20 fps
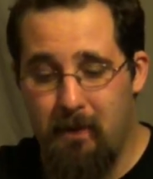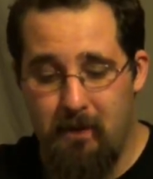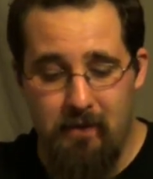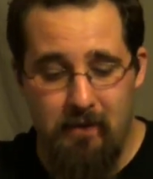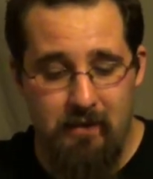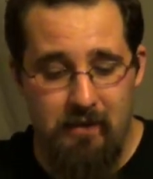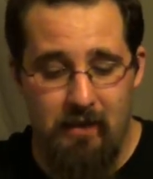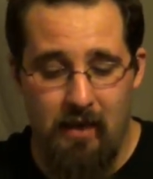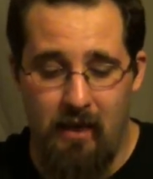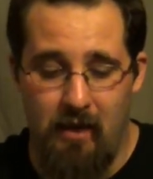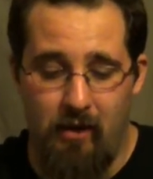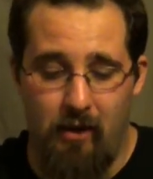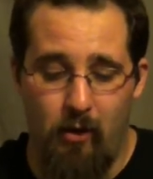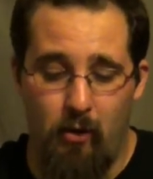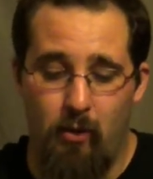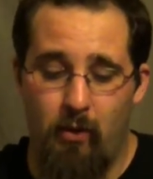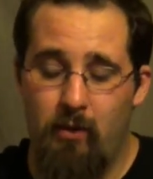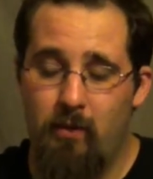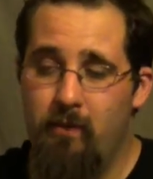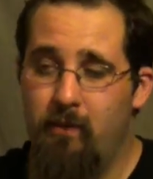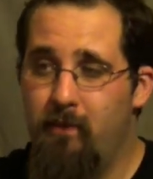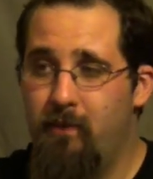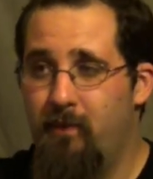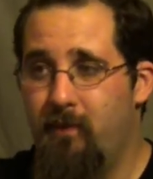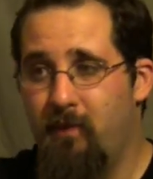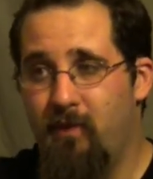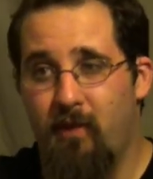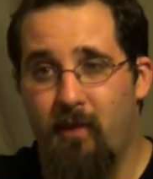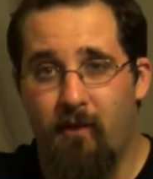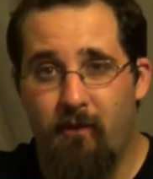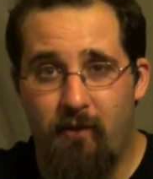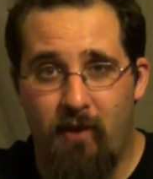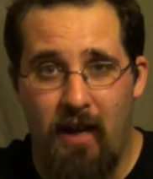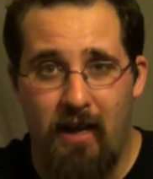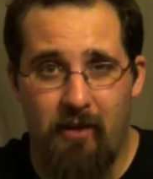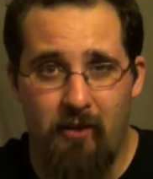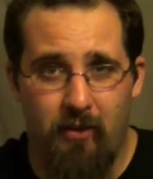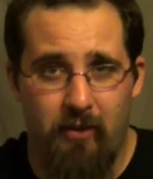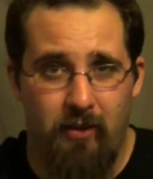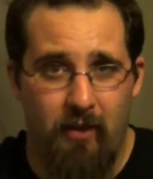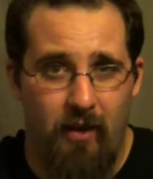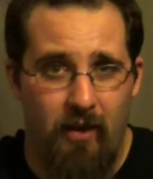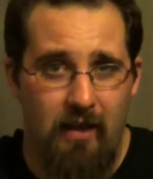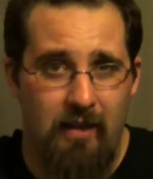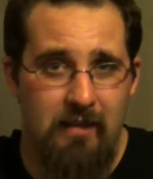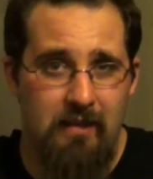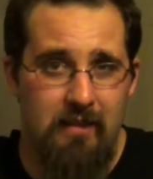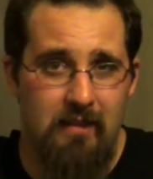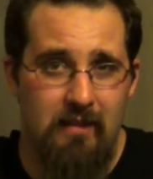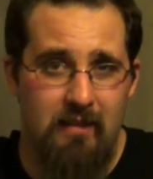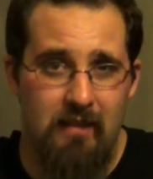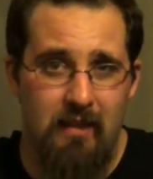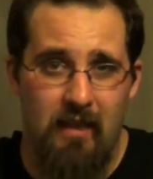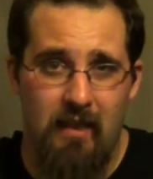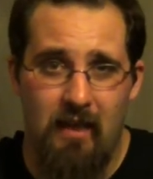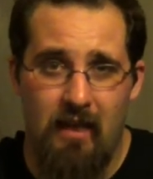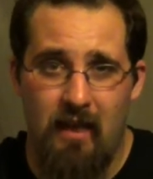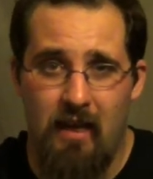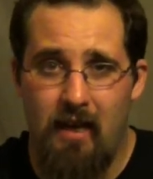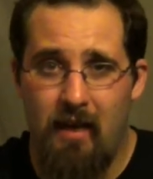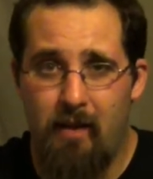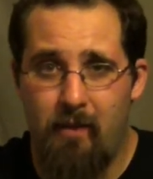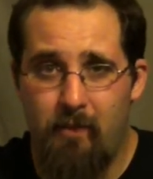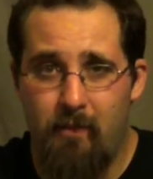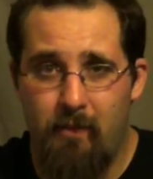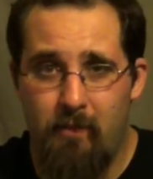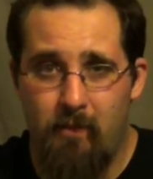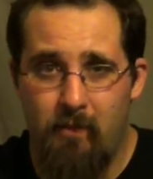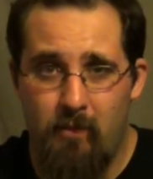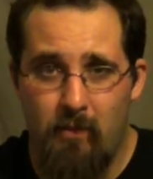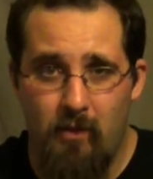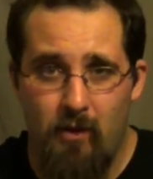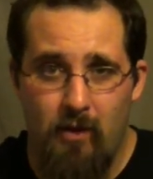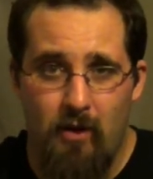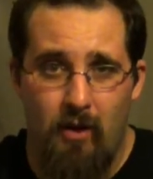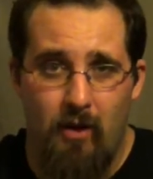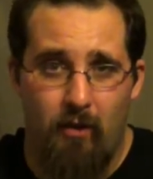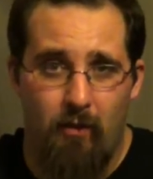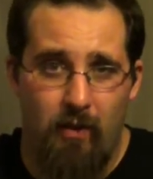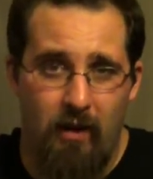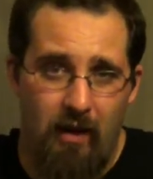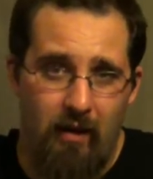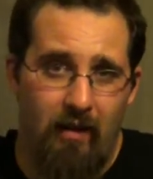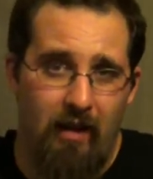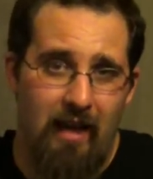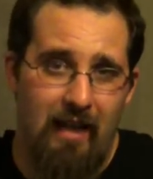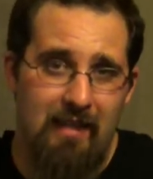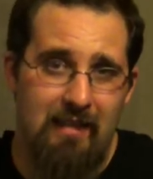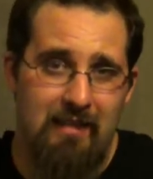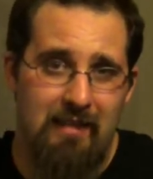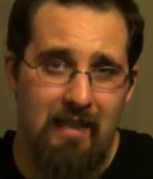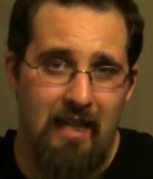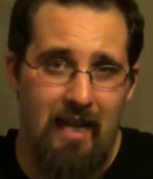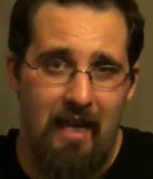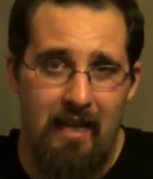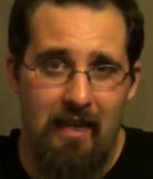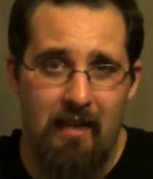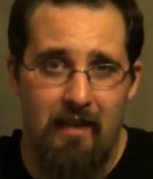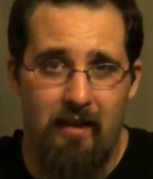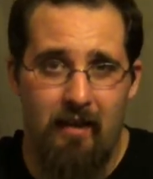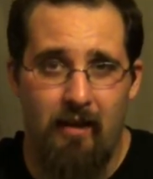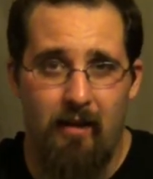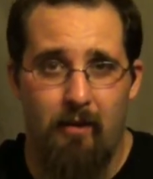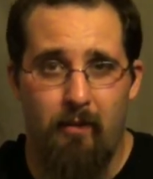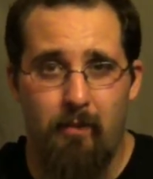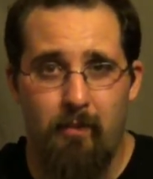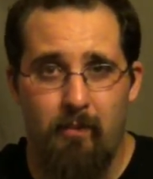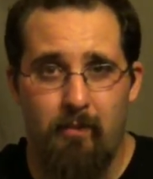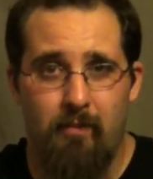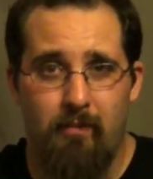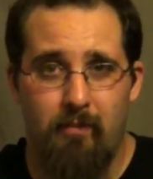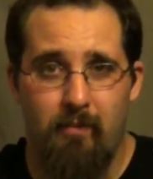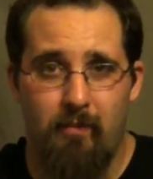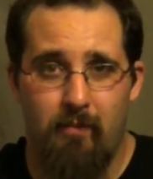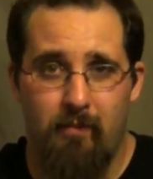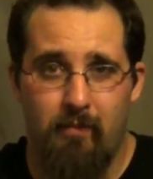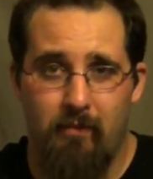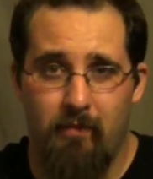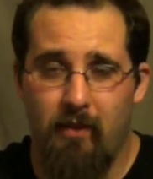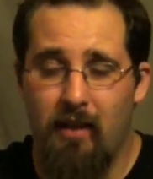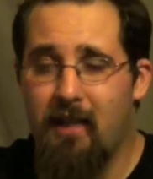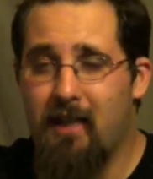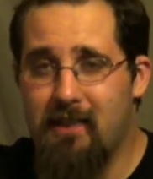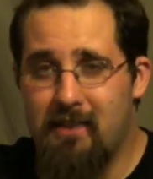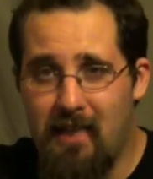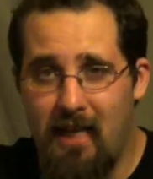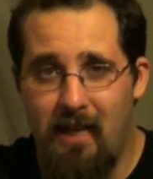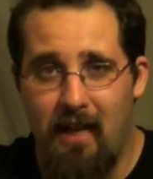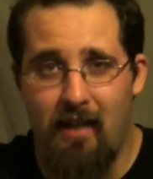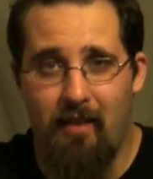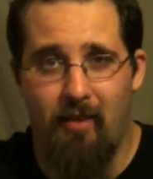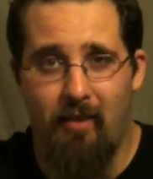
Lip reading: So, final thoughts. Well, I'd say, like I said, I